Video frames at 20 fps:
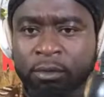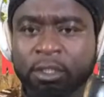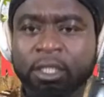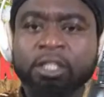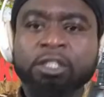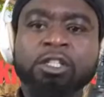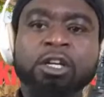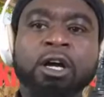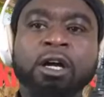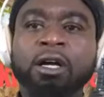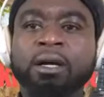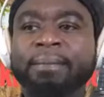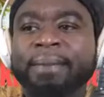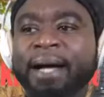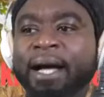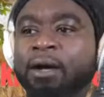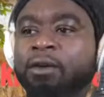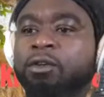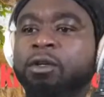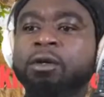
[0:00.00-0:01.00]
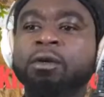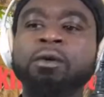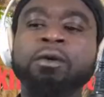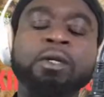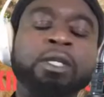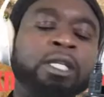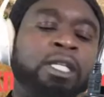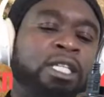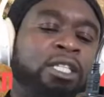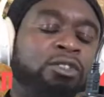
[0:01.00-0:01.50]
They talk about,
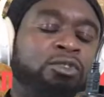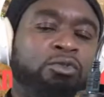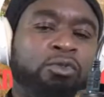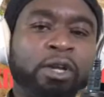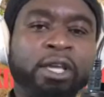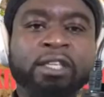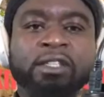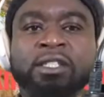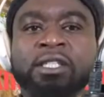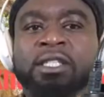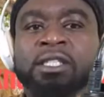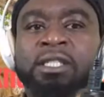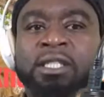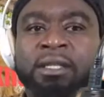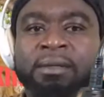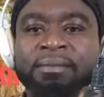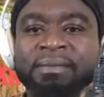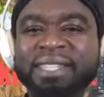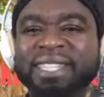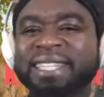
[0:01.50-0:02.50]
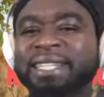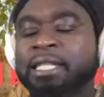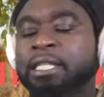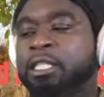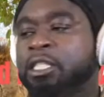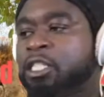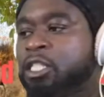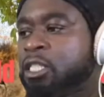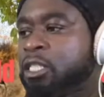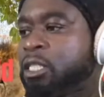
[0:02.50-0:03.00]
oh, it is racism, it
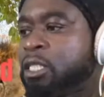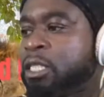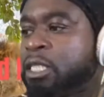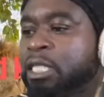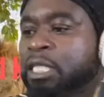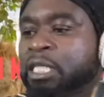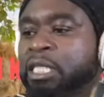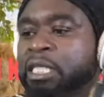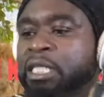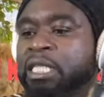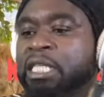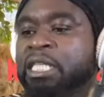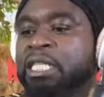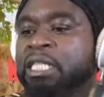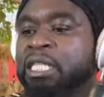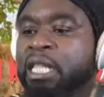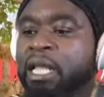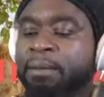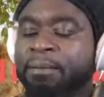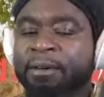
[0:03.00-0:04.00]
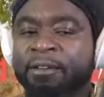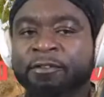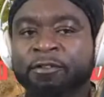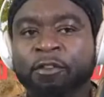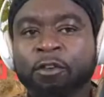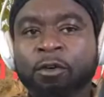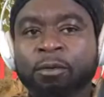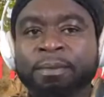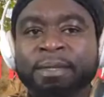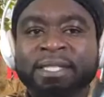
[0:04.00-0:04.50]
is
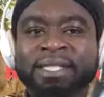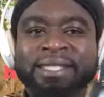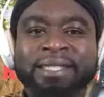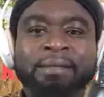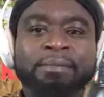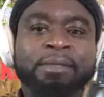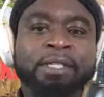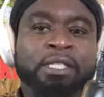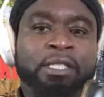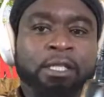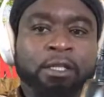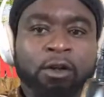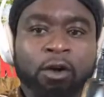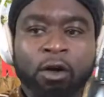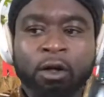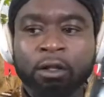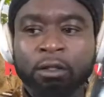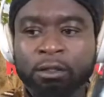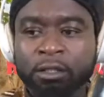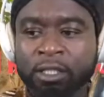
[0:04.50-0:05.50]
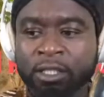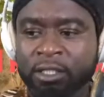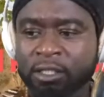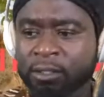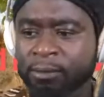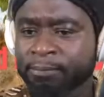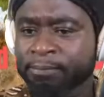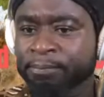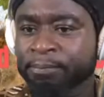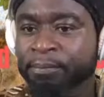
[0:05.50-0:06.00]
Islamophobism, is it all
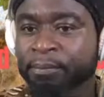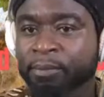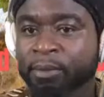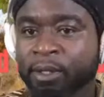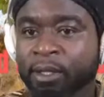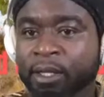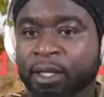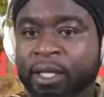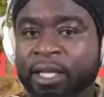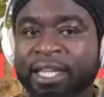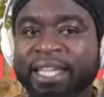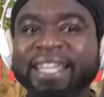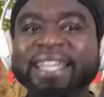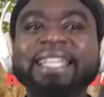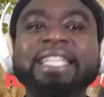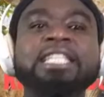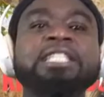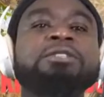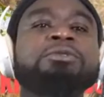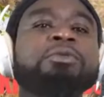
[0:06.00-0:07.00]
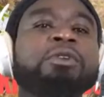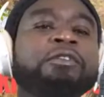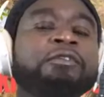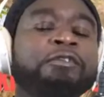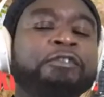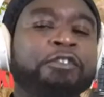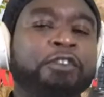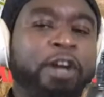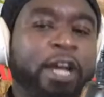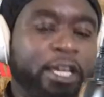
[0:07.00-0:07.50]
this? It is
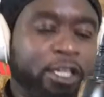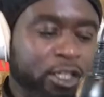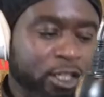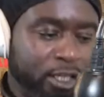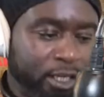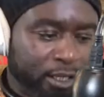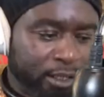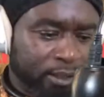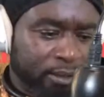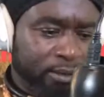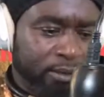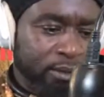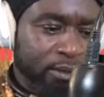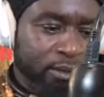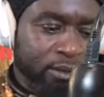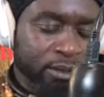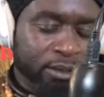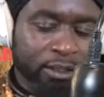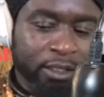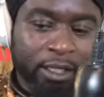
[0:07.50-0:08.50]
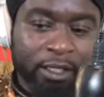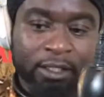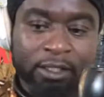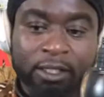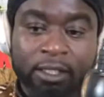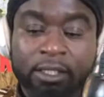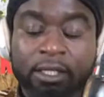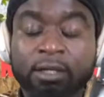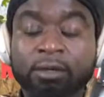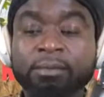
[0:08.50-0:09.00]
refreshing, ladies
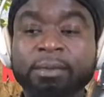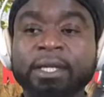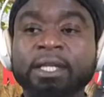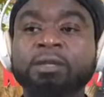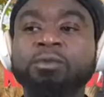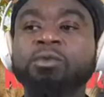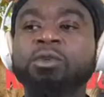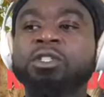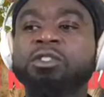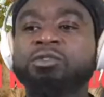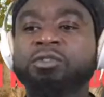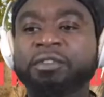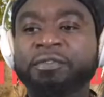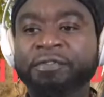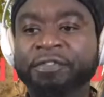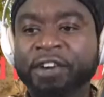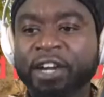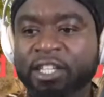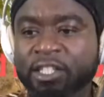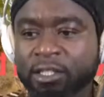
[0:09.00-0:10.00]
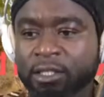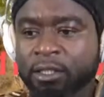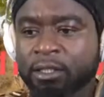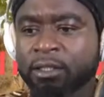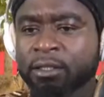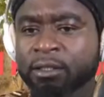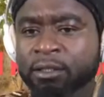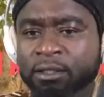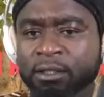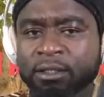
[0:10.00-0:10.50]
and gentlemen, it was refreshing
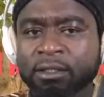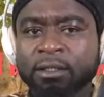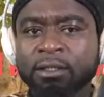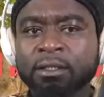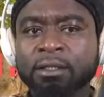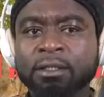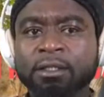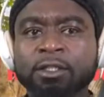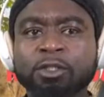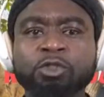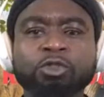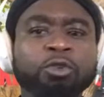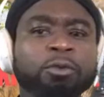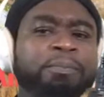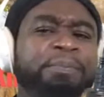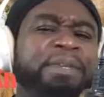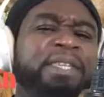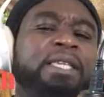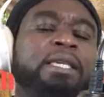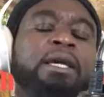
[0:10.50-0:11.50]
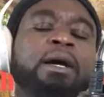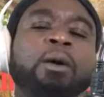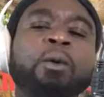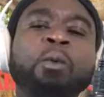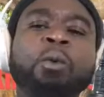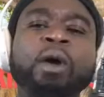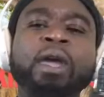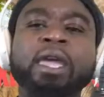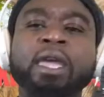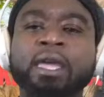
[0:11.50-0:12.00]
to be
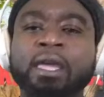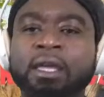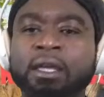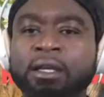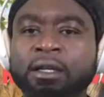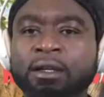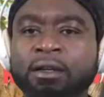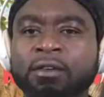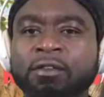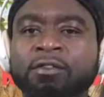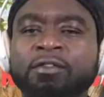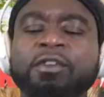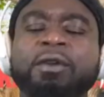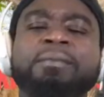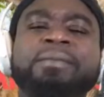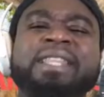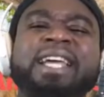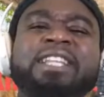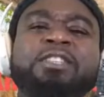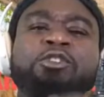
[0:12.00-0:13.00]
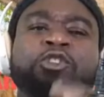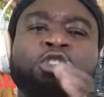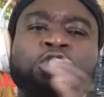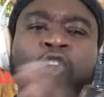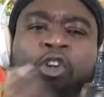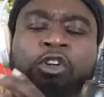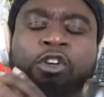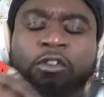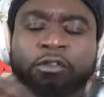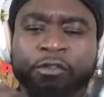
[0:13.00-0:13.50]
away from that
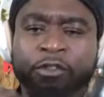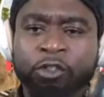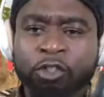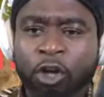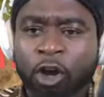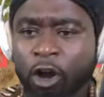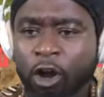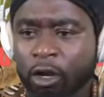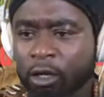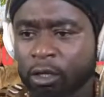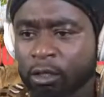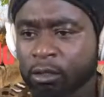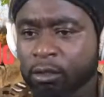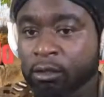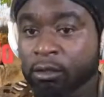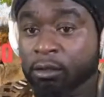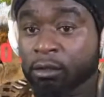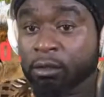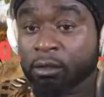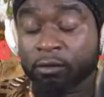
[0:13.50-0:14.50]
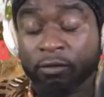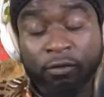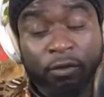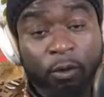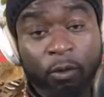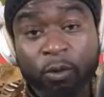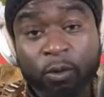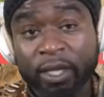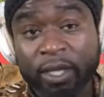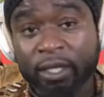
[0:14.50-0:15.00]
sort of talk
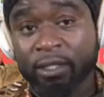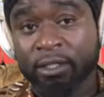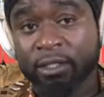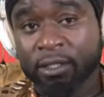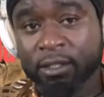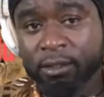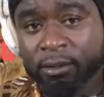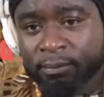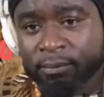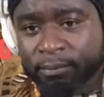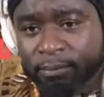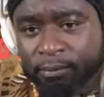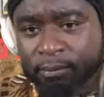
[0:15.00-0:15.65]
for weeks.